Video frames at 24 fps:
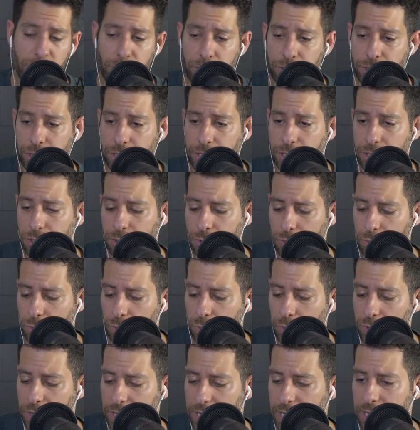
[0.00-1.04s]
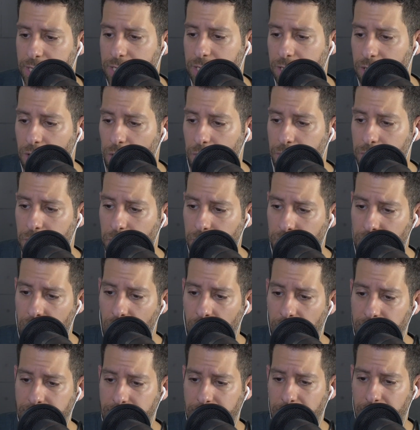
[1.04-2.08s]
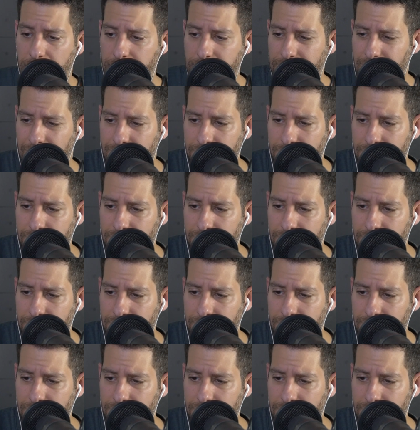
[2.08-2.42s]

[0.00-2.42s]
which is we need to go no contact.